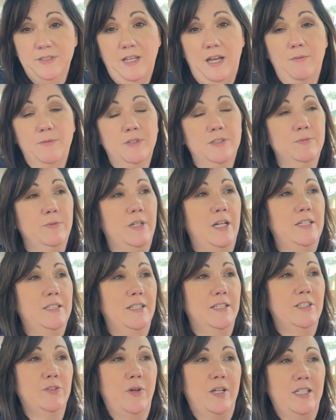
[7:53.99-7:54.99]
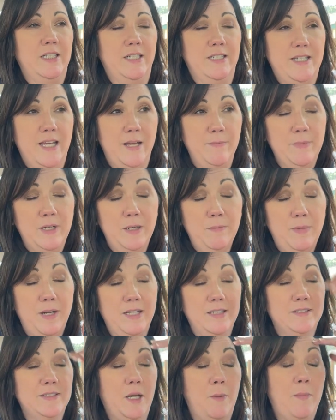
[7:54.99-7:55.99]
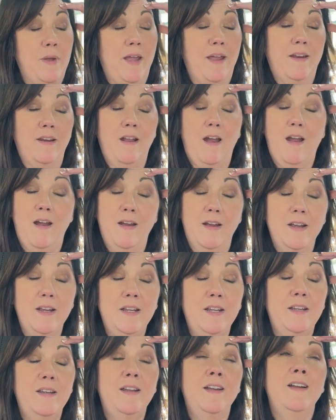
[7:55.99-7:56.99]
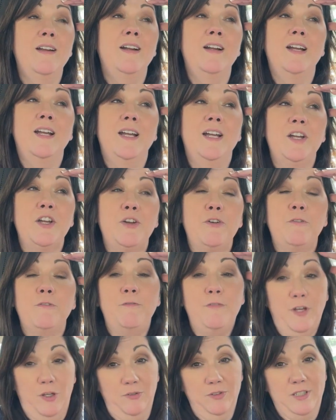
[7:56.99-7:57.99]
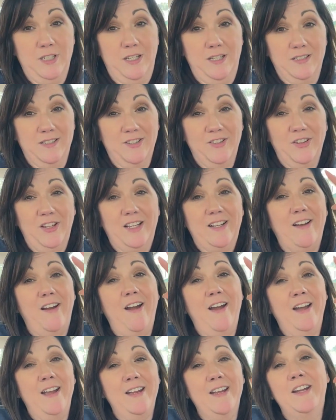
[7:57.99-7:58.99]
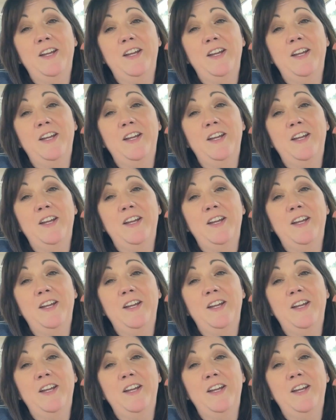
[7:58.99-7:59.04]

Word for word: That was what I did. So I did a 10 minute bicep and I felt it. Like I